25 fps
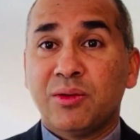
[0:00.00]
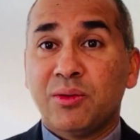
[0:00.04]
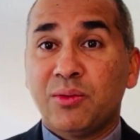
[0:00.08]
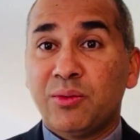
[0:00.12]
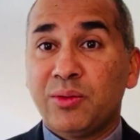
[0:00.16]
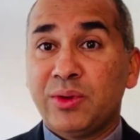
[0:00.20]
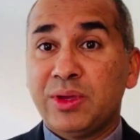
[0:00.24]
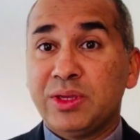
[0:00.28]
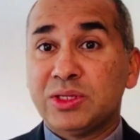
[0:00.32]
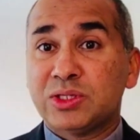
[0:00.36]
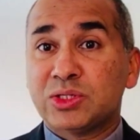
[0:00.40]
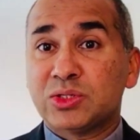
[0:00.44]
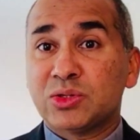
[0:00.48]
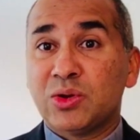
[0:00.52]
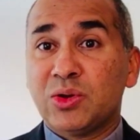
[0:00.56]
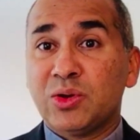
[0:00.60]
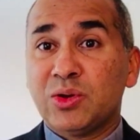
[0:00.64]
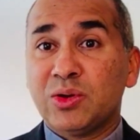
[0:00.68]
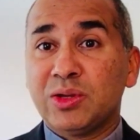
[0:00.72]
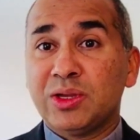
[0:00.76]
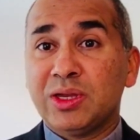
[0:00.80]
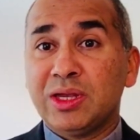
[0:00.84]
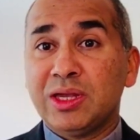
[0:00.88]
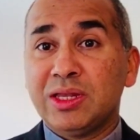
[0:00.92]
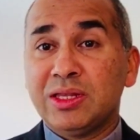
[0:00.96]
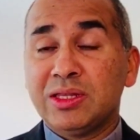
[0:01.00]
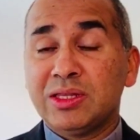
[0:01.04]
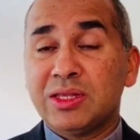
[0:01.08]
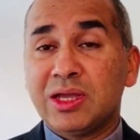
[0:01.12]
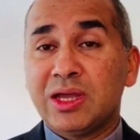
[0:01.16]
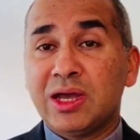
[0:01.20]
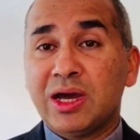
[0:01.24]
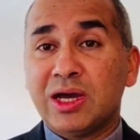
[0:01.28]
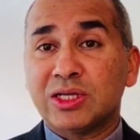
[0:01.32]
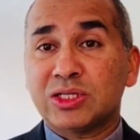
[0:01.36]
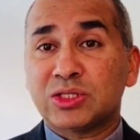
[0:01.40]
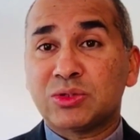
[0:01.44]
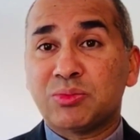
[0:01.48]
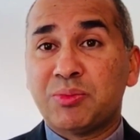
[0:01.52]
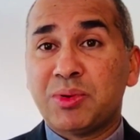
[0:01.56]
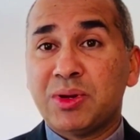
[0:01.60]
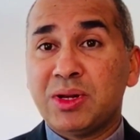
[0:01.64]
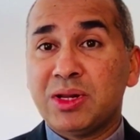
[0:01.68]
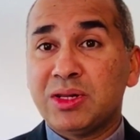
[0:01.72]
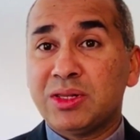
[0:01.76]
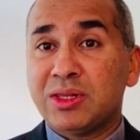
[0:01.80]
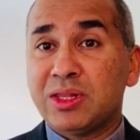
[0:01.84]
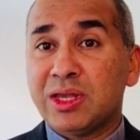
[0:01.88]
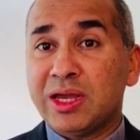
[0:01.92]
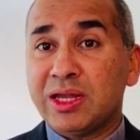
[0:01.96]
We saw in the
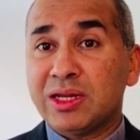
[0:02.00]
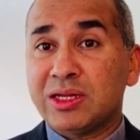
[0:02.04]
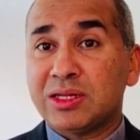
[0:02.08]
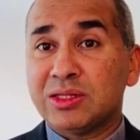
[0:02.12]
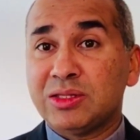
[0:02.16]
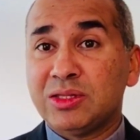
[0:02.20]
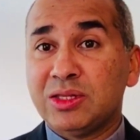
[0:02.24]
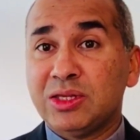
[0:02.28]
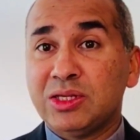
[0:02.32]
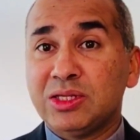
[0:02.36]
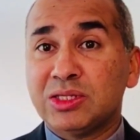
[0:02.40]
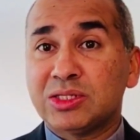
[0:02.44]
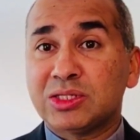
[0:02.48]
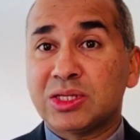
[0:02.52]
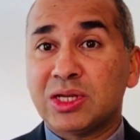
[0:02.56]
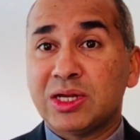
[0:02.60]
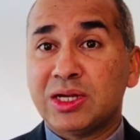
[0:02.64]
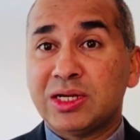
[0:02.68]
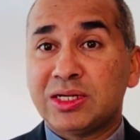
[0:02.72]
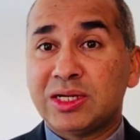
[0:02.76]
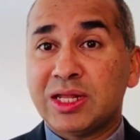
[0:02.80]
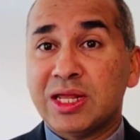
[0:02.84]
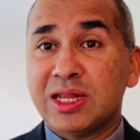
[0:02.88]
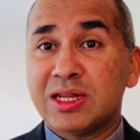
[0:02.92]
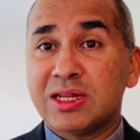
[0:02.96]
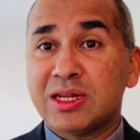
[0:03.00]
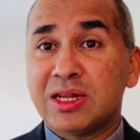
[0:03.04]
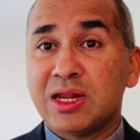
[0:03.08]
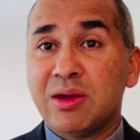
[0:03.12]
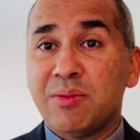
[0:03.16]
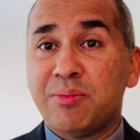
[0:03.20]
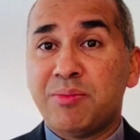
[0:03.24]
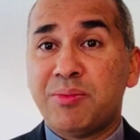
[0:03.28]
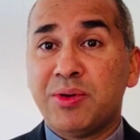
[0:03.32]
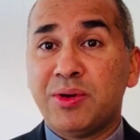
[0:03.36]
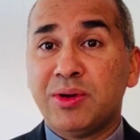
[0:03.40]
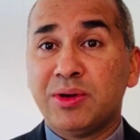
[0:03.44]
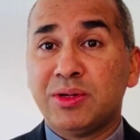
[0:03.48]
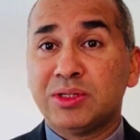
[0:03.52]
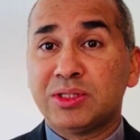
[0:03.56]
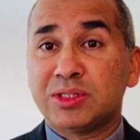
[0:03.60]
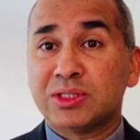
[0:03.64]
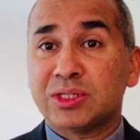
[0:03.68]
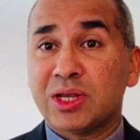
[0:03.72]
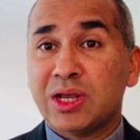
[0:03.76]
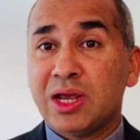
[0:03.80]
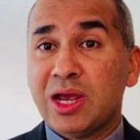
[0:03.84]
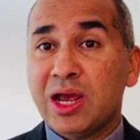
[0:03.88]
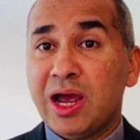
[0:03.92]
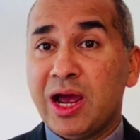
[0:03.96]
gospel that these 10 lepers
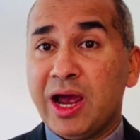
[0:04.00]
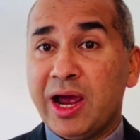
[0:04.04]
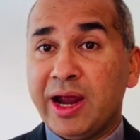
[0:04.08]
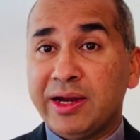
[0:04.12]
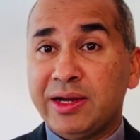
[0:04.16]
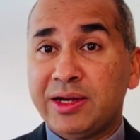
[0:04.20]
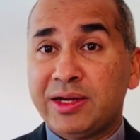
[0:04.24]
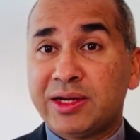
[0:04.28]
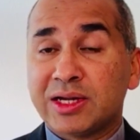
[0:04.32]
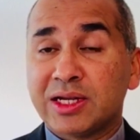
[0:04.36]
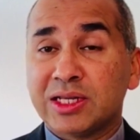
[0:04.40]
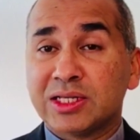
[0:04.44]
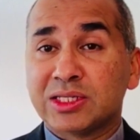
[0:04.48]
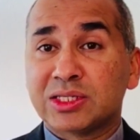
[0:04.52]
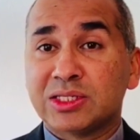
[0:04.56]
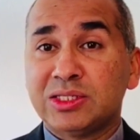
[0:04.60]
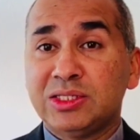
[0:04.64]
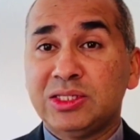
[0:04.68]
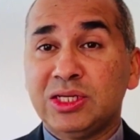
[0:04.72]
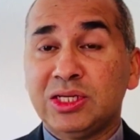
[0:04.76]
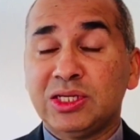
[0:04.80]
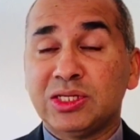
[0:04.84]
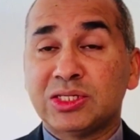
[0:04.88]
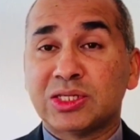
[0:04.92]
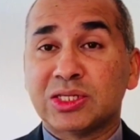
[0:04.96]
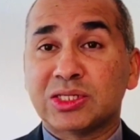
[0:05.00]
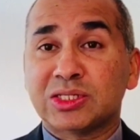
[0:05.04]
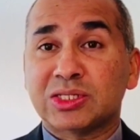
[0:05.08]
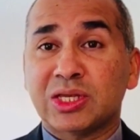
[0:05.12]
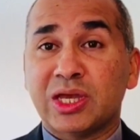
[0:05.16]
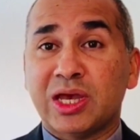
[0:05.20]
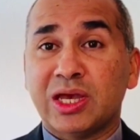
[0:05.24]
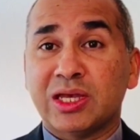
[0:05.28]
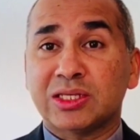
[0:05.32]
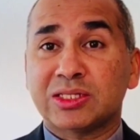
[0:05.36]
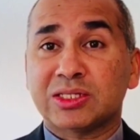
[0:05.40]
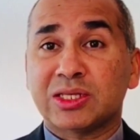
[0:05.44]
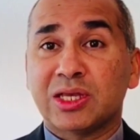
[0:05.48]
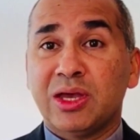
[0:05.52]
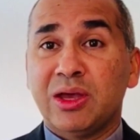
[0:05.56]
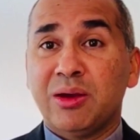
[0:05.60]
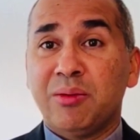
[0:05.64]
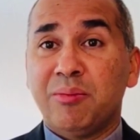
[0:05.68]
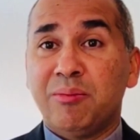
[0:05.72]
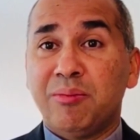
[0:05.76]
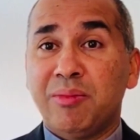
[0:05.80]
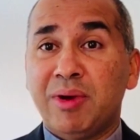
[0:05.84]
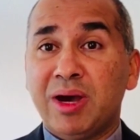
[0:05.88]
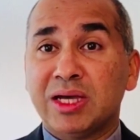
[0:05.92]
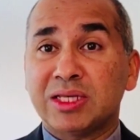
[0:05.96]
addressed Jesus as
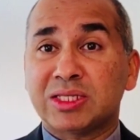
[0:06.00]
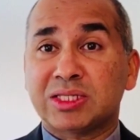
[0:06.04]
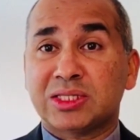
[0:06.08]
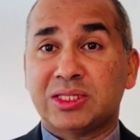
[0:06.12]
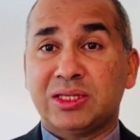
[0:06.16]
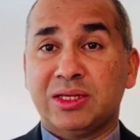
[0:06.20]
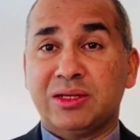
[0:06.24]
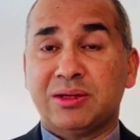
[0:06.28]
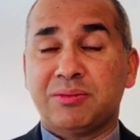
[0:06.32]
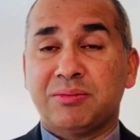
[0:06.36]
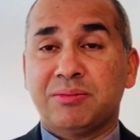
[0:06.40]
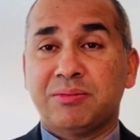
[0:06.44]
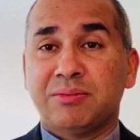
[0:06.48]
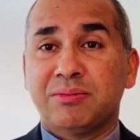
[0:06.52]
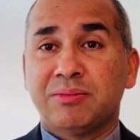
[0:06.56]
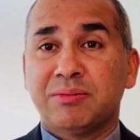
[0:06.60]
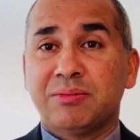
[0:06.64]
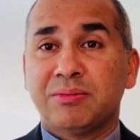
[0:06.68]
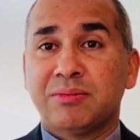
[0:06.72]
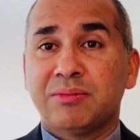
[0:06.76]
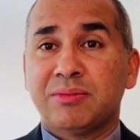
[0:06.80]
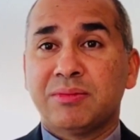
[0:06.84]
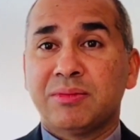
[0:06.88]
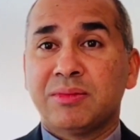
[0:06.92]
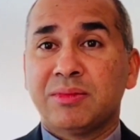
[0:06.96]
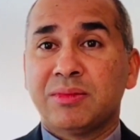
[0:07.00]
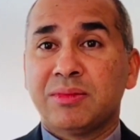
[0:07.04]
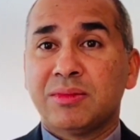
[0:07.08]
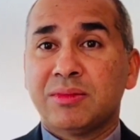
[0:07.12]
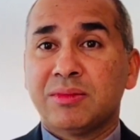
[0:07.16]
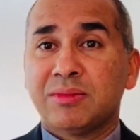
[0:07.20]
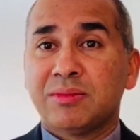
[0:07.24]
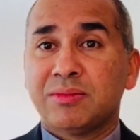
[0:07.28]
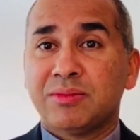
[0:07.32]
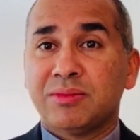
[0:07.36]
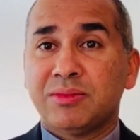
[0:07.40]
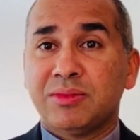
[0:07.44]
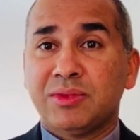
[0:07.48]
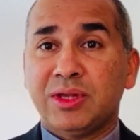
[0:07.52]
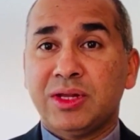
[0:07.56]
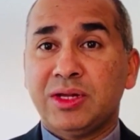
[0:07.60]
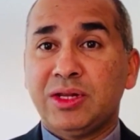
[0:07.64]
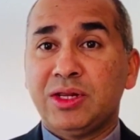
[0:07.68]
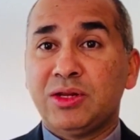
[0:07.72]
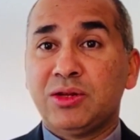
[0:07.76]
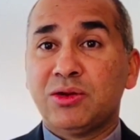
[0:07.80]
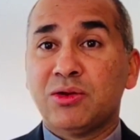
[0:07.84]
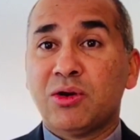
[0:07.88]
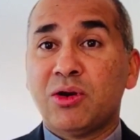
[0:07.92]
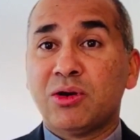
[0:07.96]
Master. They
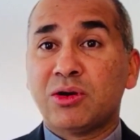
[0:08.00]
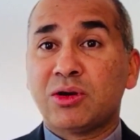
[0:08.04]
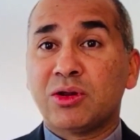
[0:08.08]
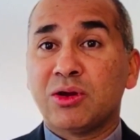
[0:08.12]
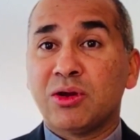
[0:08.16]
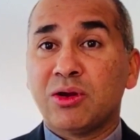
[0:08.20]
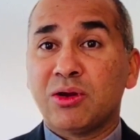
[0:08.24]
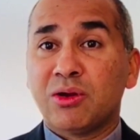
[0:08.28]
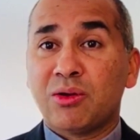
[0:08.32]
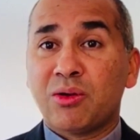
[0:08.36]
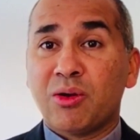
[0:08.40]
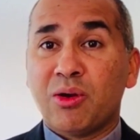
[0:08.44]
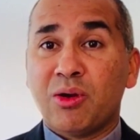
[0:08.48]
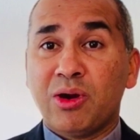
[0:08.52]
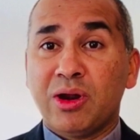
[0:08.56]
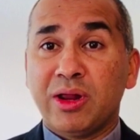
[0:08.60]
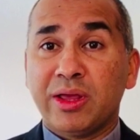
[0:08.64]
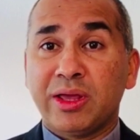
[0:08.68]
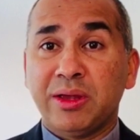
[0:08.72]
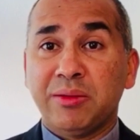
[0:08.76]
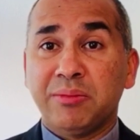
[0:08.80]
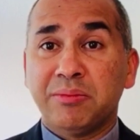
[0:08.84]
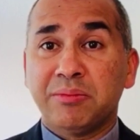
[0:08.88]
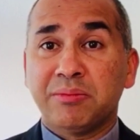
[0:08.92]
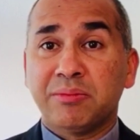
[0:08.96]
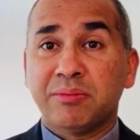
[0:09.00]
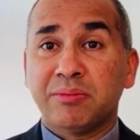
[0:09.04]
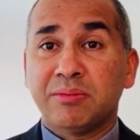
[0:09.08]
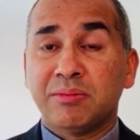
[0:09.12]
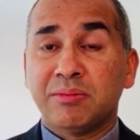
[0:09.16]
did not call him